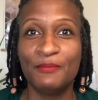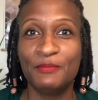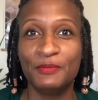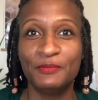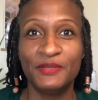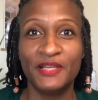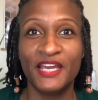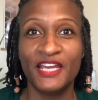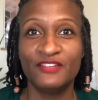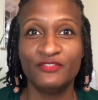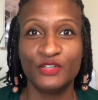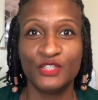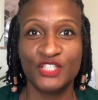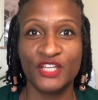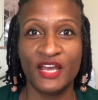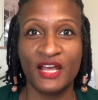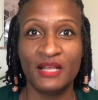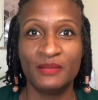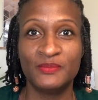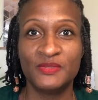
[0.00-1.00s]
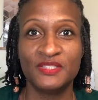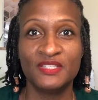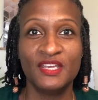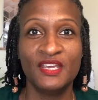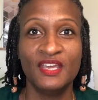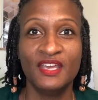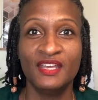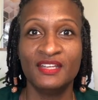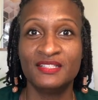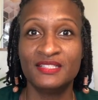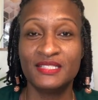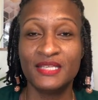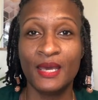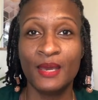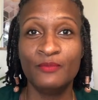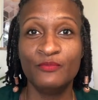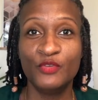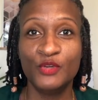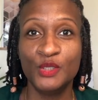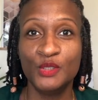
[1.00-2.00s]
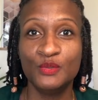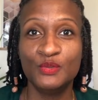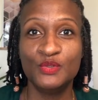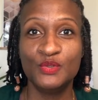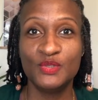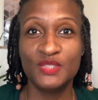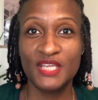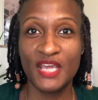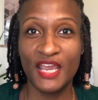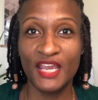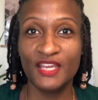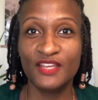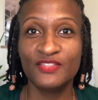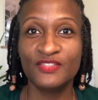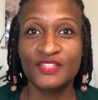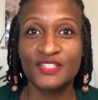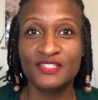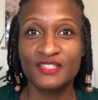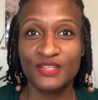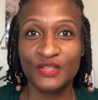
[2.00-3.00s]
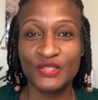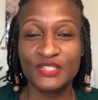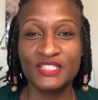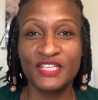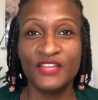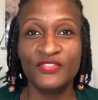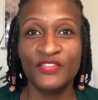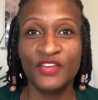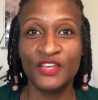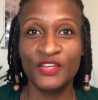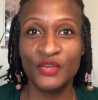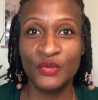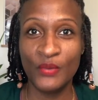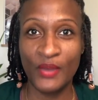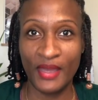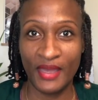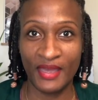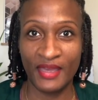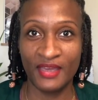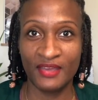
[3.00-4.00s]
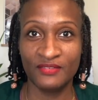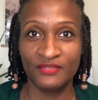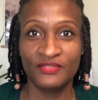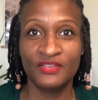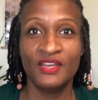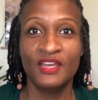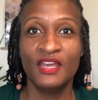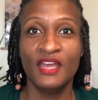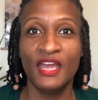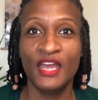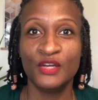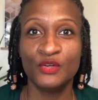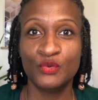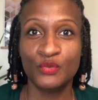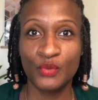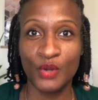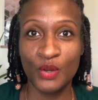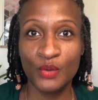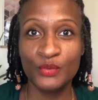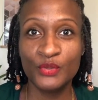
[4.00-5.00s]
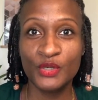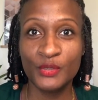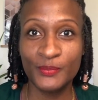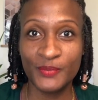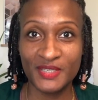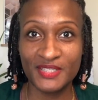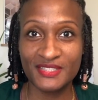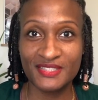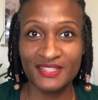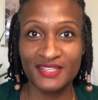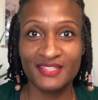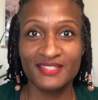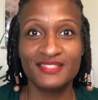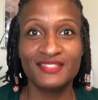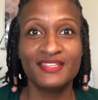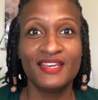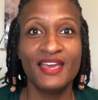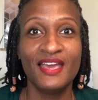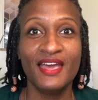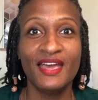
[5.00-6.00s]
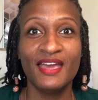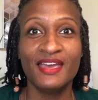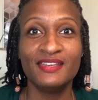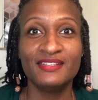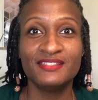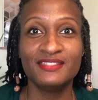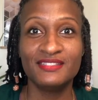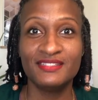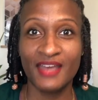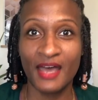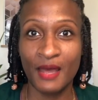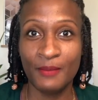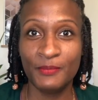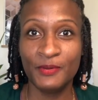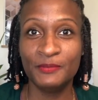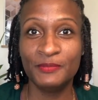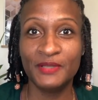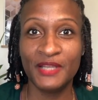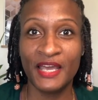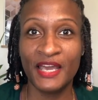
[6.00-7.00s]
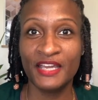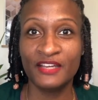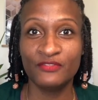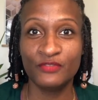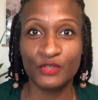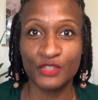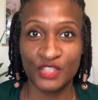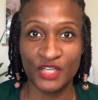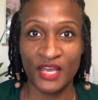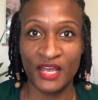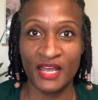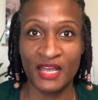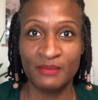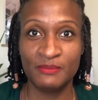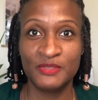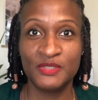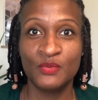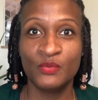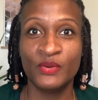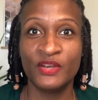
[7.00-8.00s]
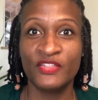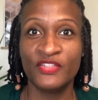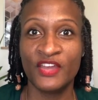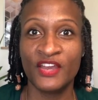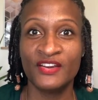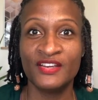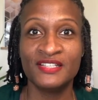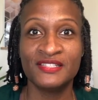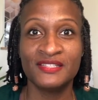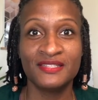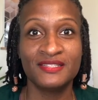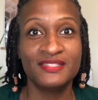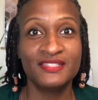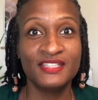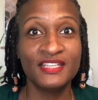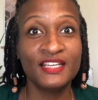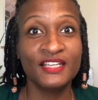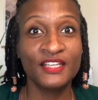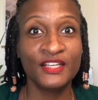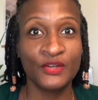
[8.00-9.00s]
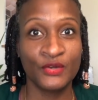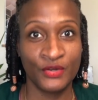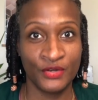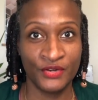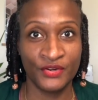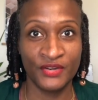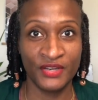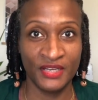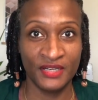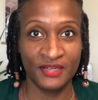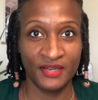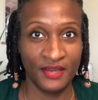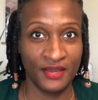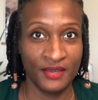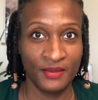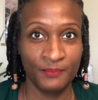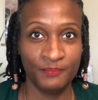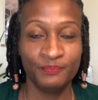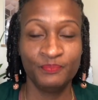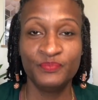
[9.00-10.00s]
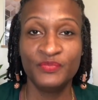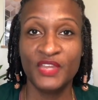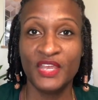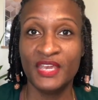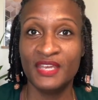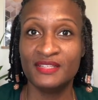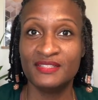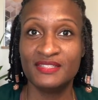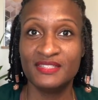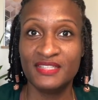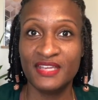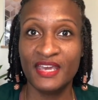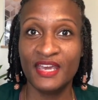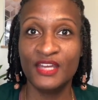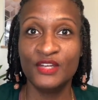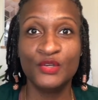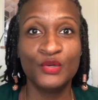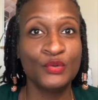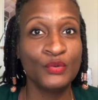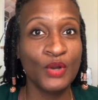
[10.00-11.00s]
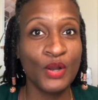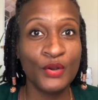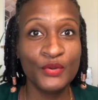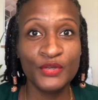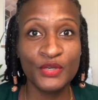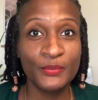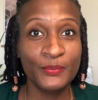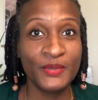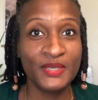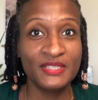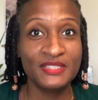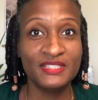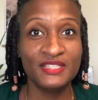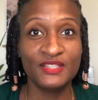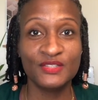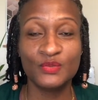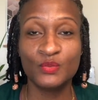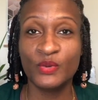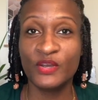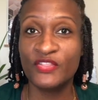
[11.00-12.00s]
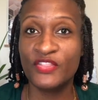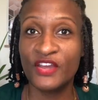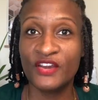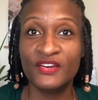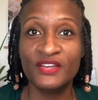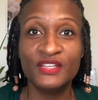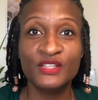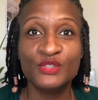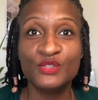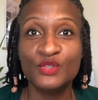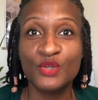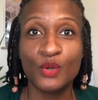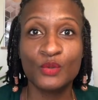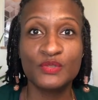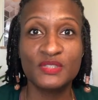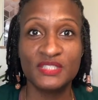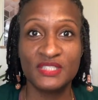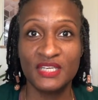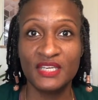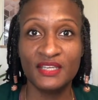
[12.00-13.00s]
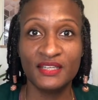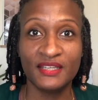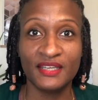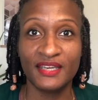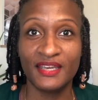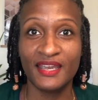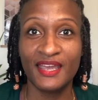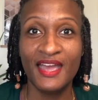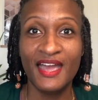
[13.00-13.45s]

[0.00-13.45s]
applying for jobs. It's time for you to take the skill set that you have and grow your business and stop applying for jobs where there is a ceiling on your income. Instead, grow your business where there is no ceiling.